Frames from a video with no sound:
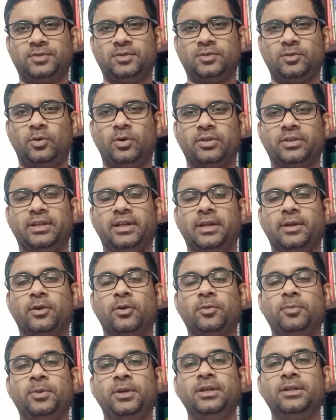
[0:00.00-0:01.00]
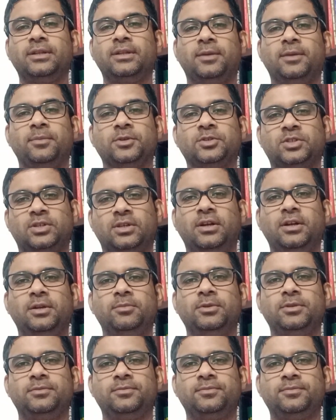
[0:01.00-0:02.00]
or may not be that much
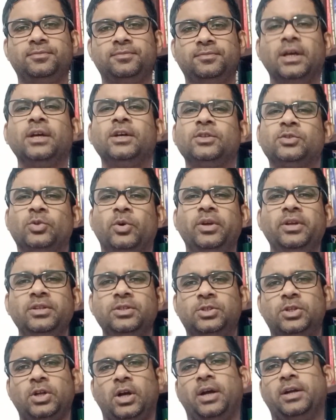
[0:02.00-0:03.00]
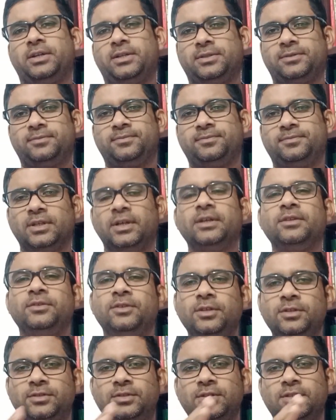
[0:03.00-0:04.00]
credible. So in short,
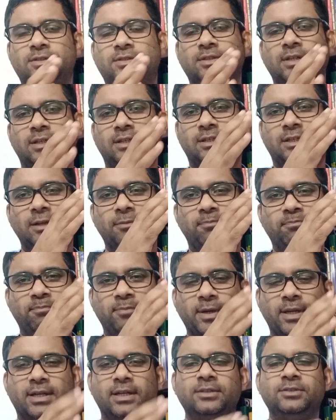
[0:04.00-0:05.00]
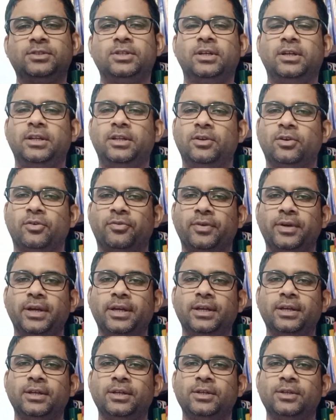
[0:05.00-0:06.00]
this is the typical journey of
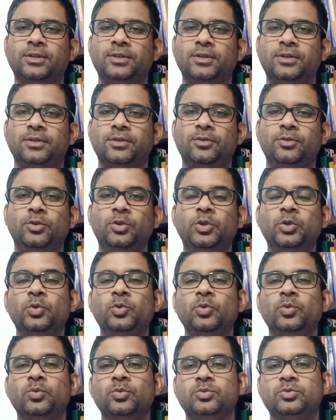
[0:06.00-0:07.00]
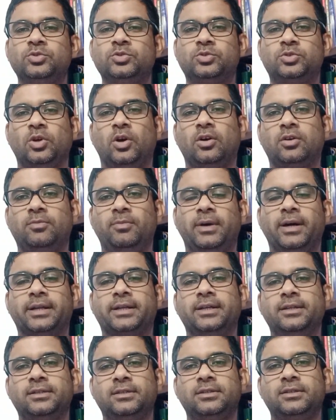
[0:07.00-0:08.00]
a new stock
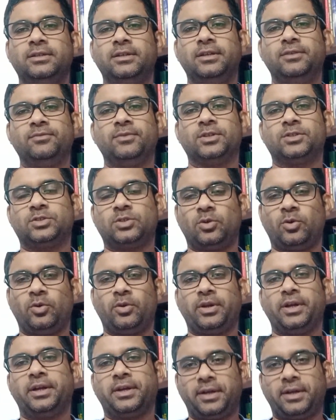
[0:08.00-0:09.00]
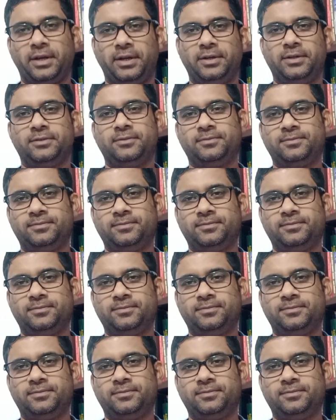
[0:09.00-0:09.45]
market investor or a trader.